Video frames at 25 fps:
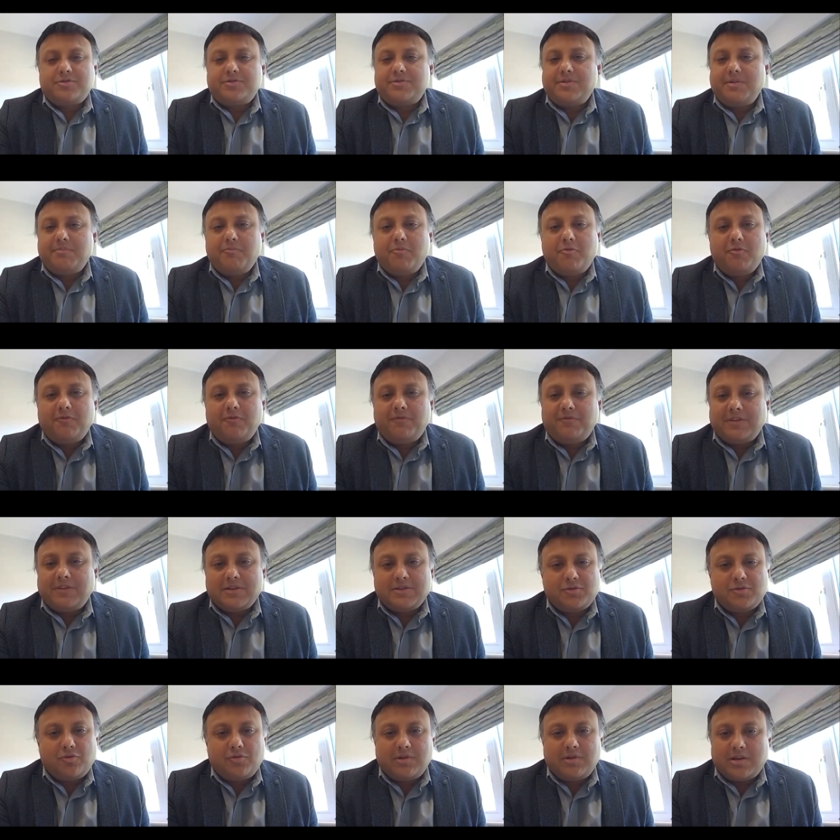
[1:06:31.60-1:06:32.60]
remove the
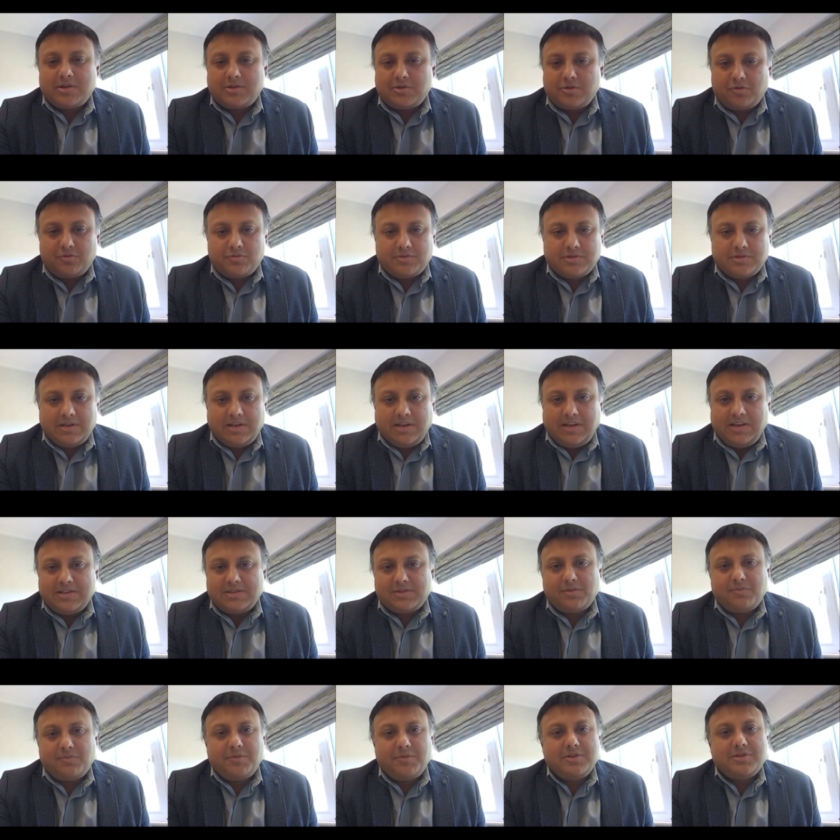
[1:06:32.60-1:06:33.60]
zona totally,
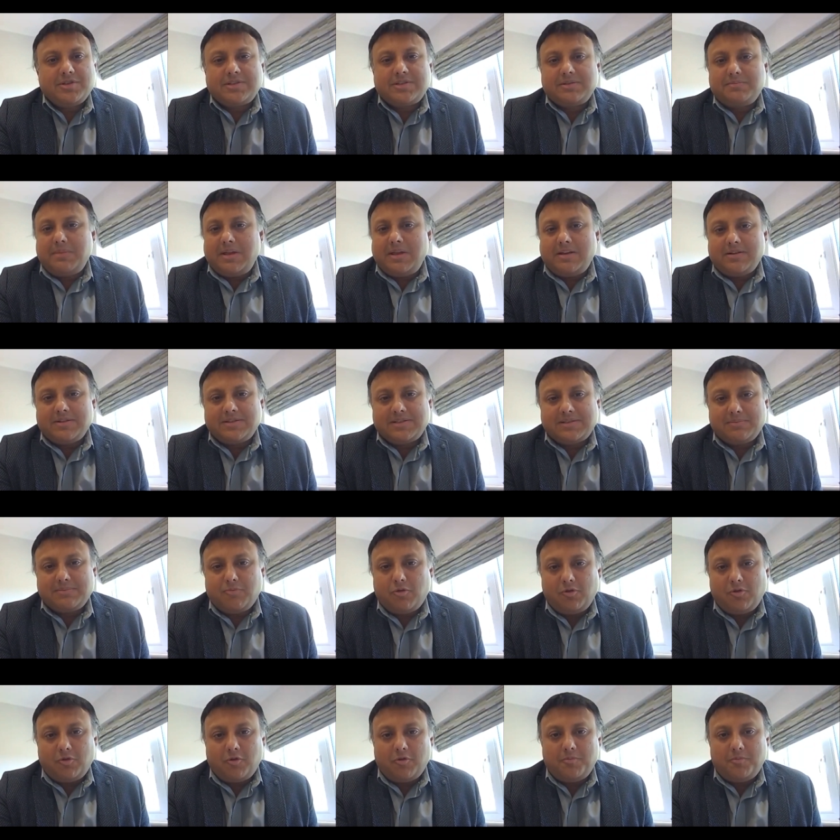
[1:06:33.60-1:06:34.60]
so we just make a
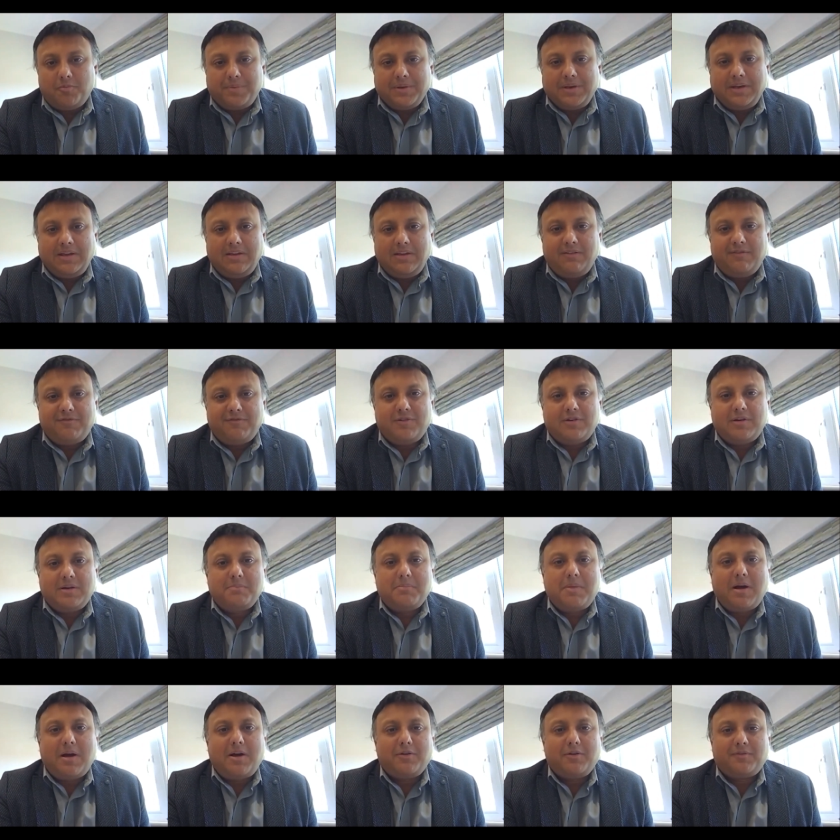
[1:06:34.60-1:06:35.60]
small opening for
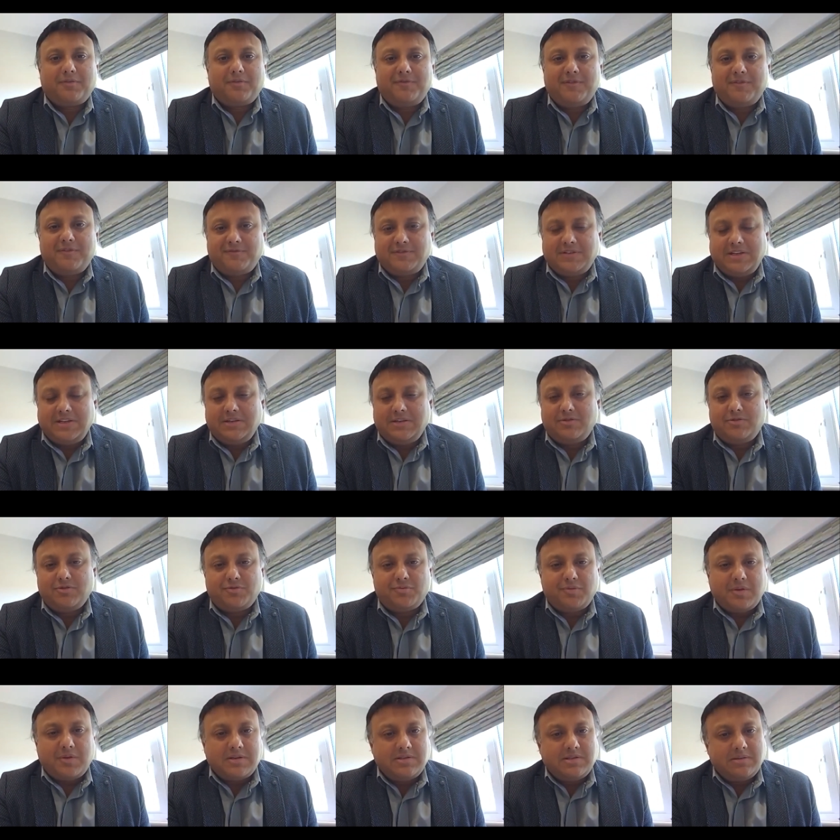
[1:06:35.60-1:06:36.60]
about 15 to
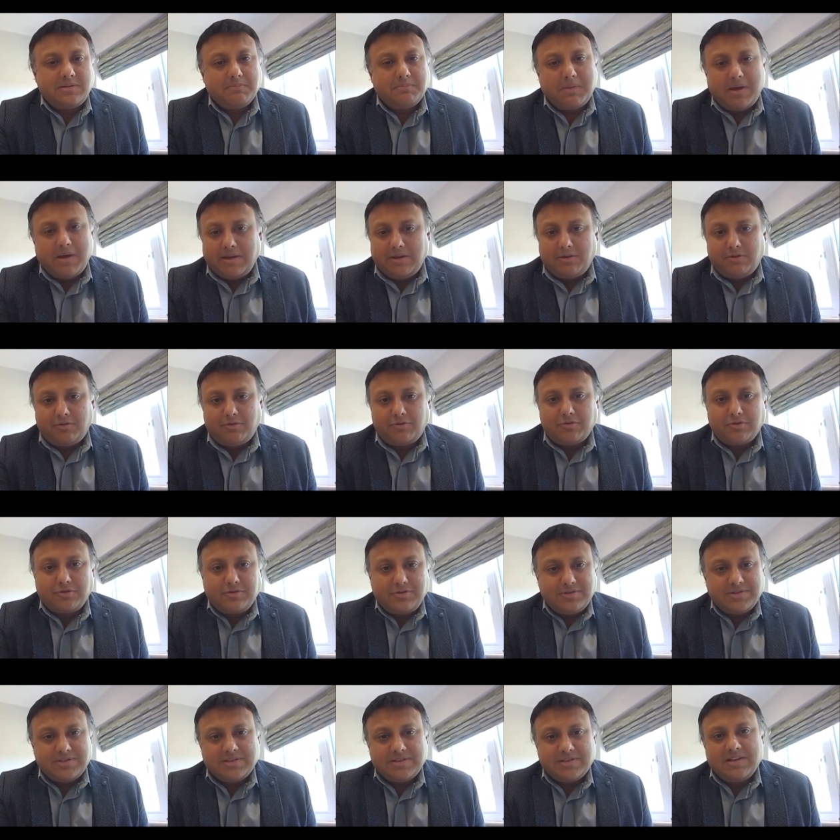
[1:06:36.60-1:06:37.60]
20
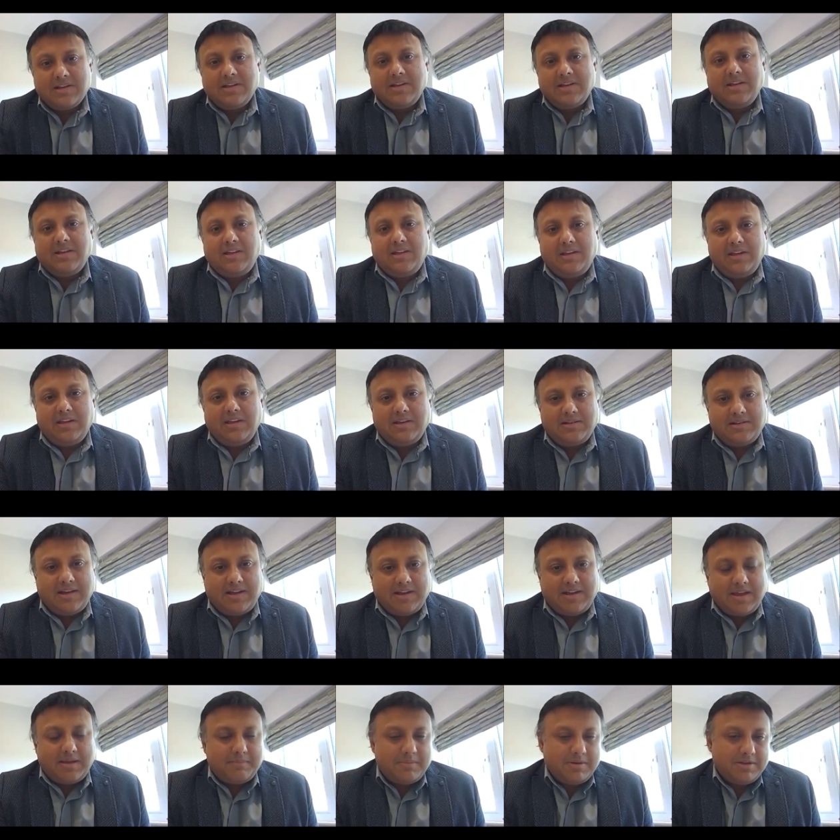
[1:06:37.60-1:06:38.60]
microns in
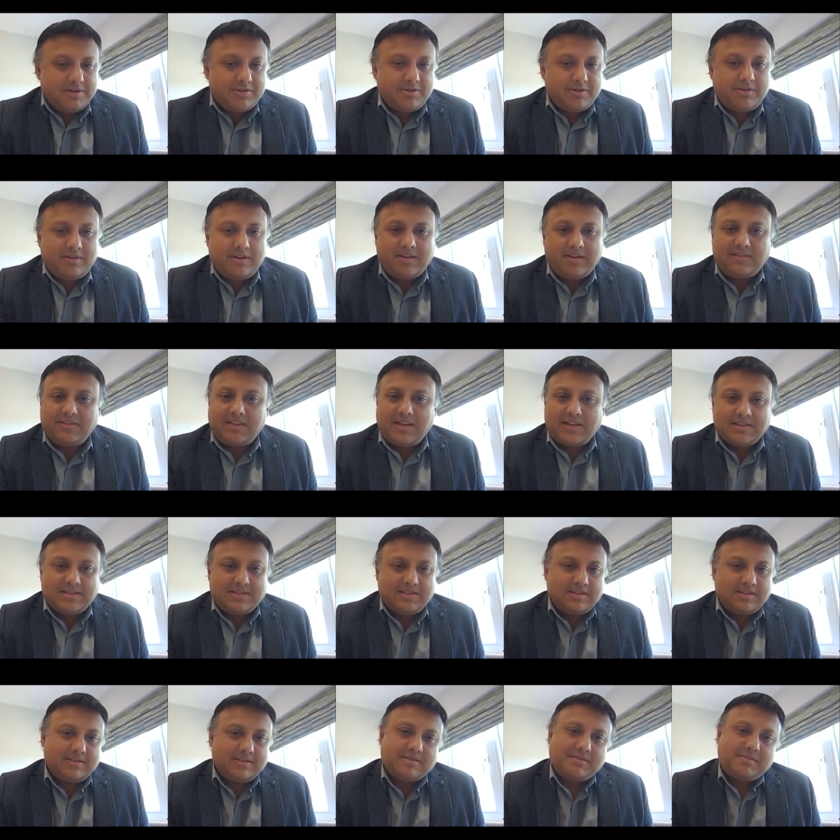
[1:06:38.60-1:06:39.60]
diameter, and that's
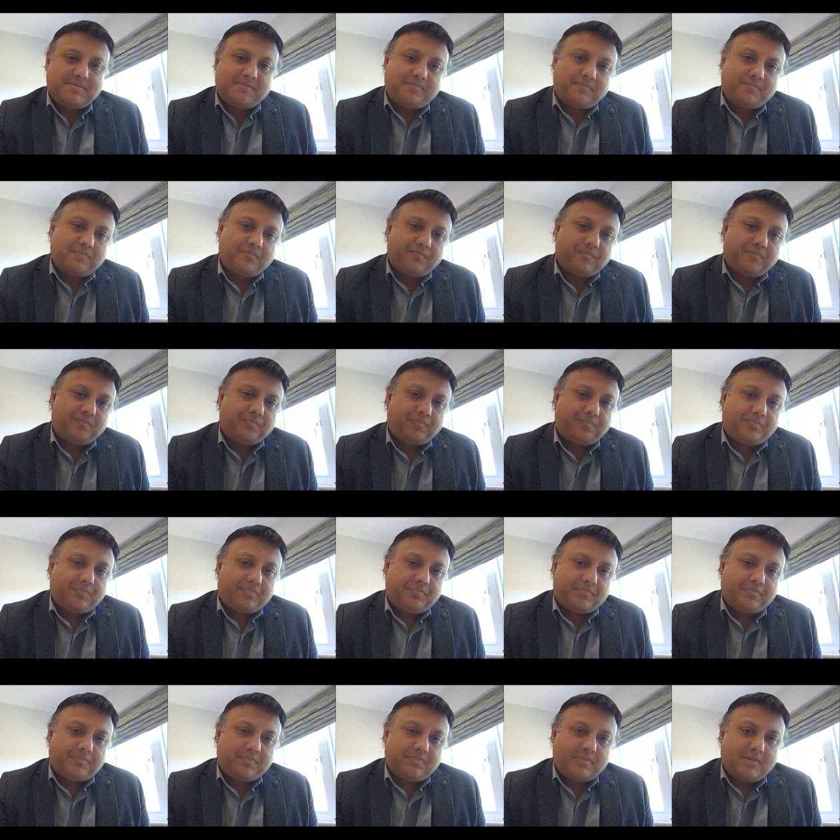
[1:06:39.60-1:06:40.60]
it.
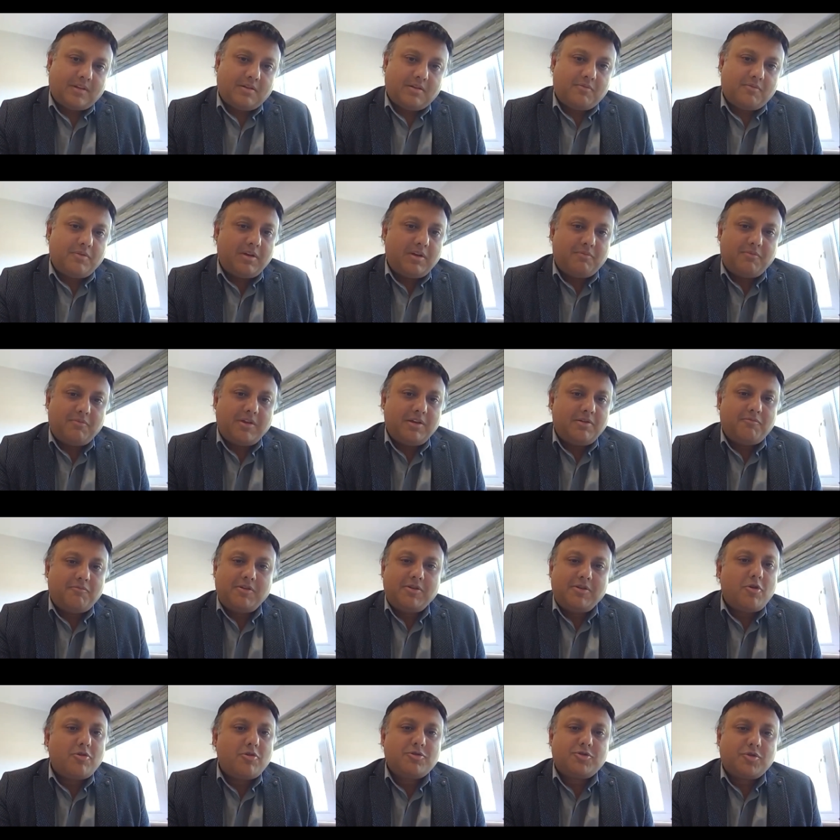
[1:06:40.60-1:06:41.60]
We
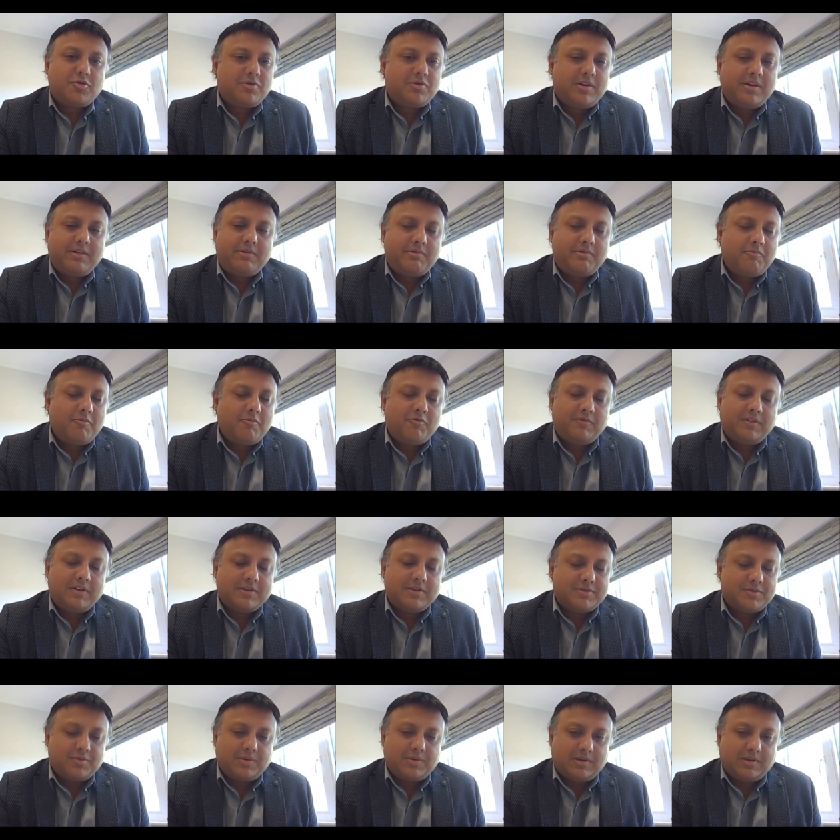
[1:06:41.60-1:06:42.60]
don't totally remove the
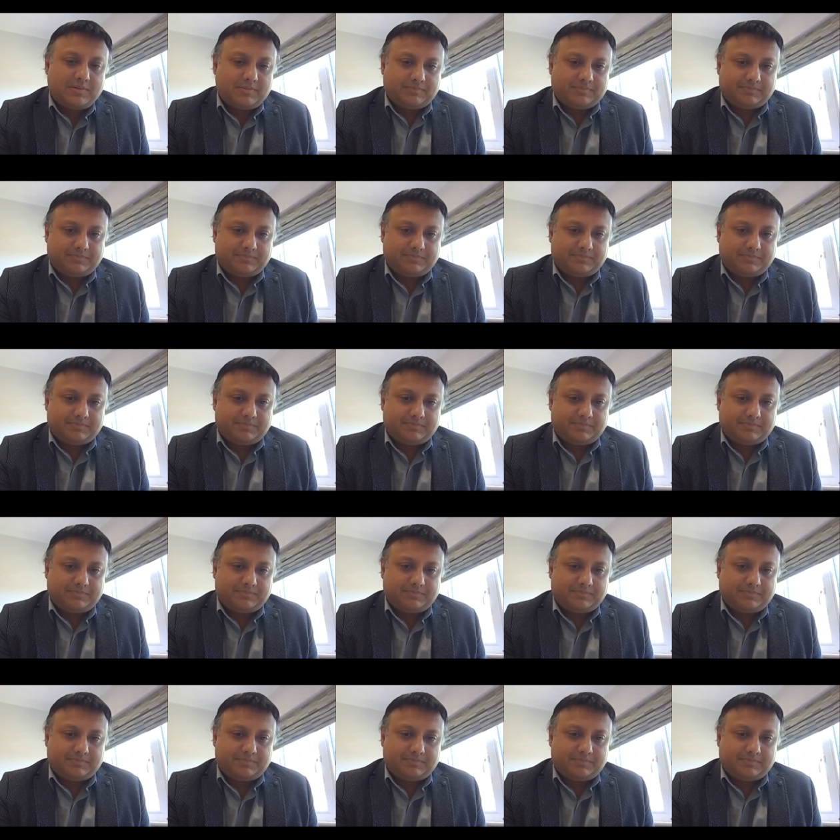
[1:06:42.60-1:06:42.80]
zona.